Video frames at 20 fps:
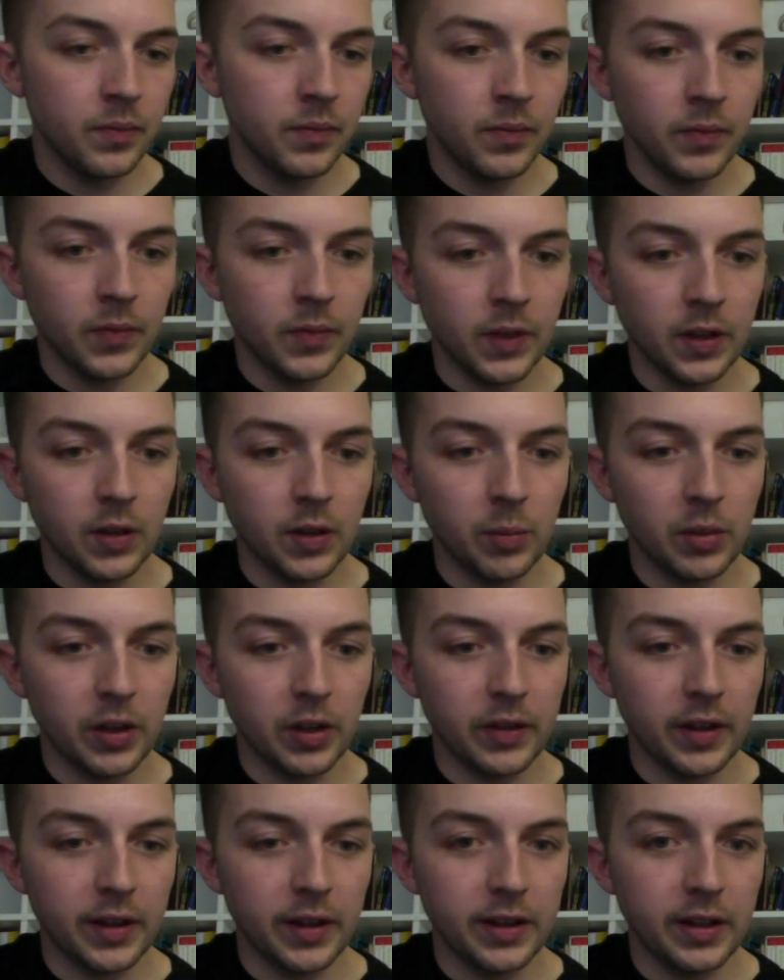then you play
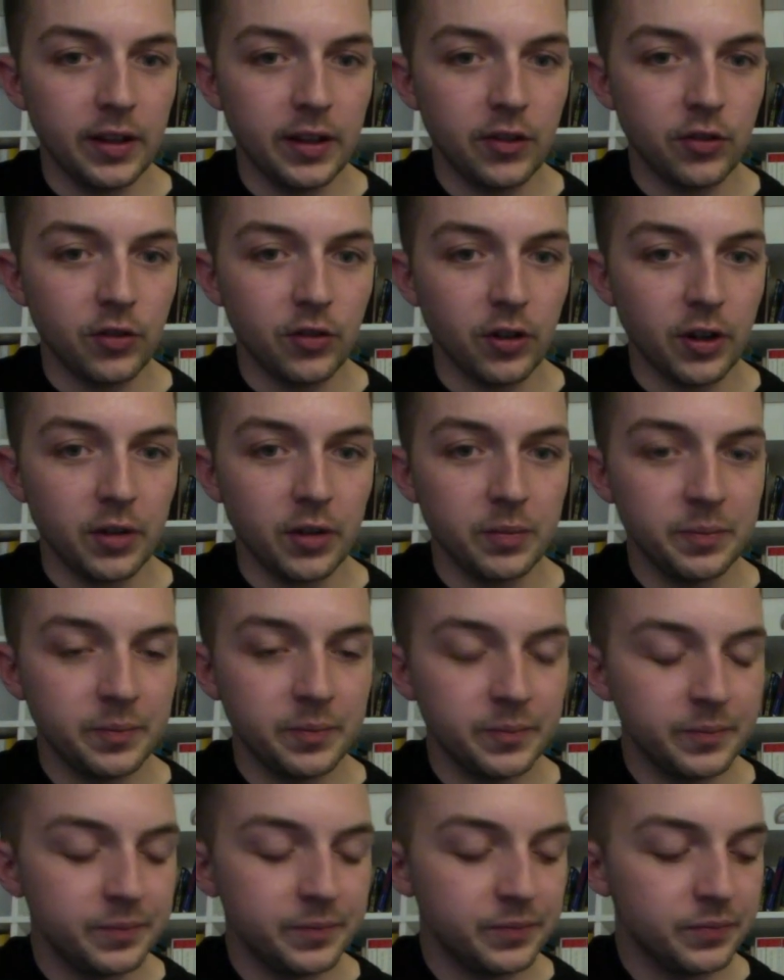that E string,
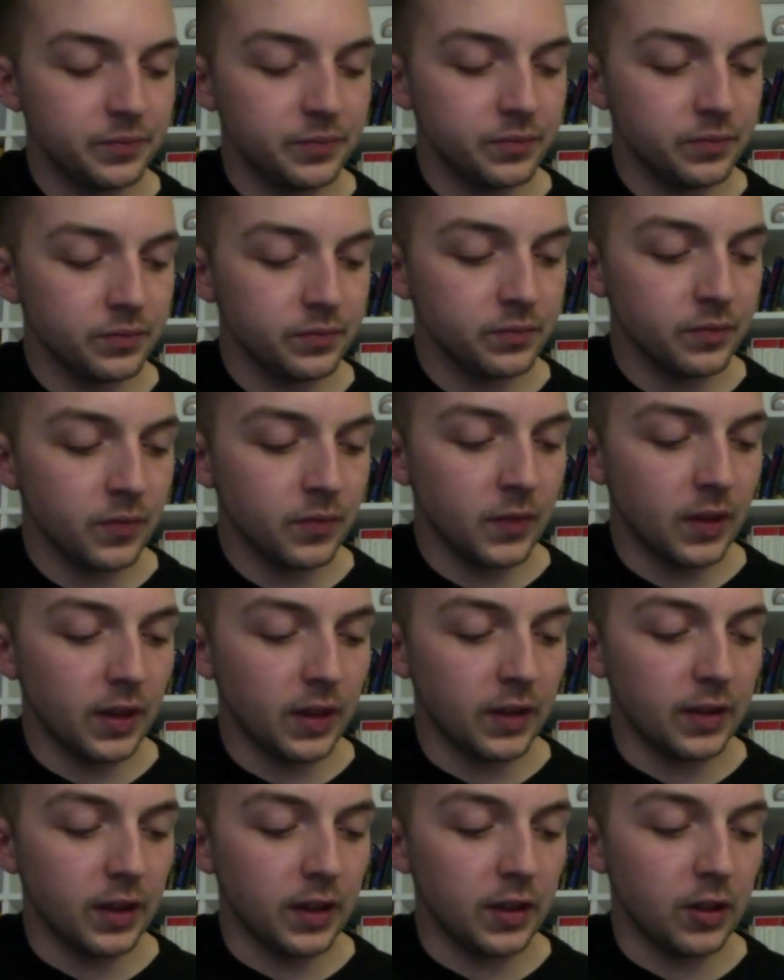
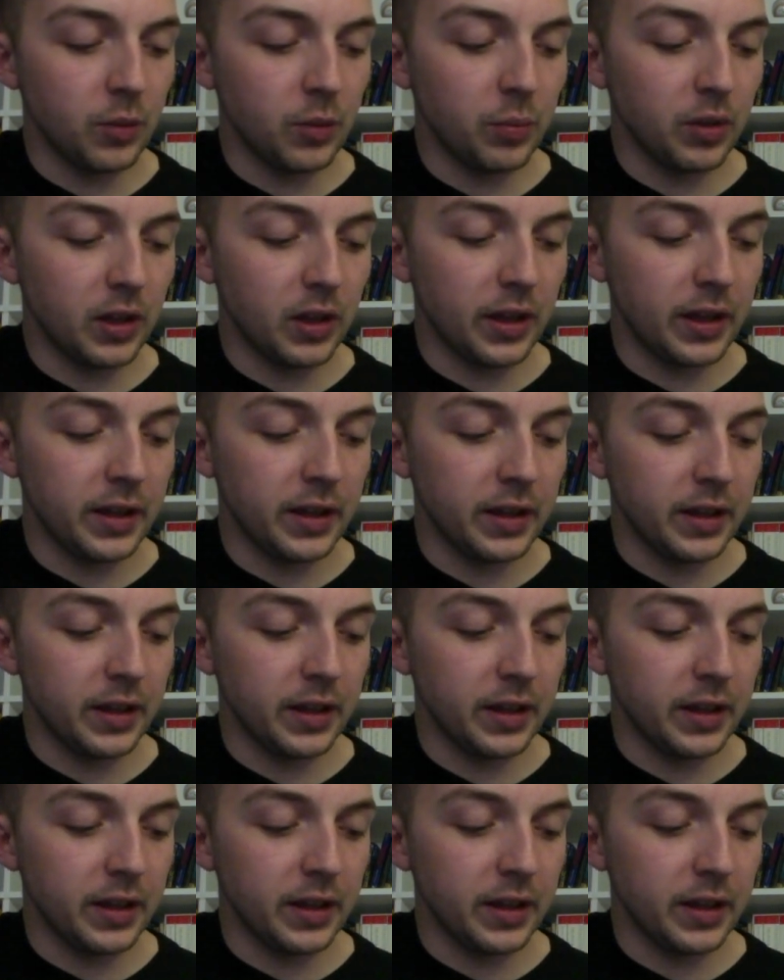and then you play